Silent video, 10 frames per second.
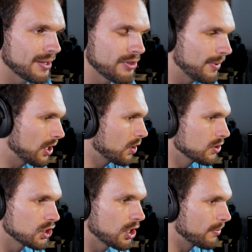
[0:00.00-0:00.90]
something to make it go
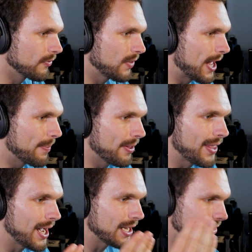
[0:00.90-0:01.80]
sharp or flat. But
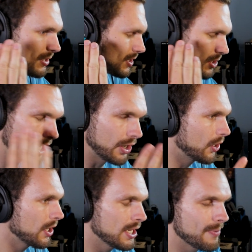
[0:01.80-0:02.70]
that I just I
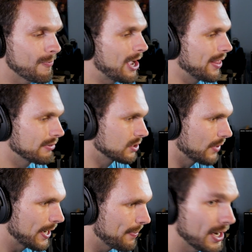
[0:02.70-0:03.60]
heard it. Wow, that was great.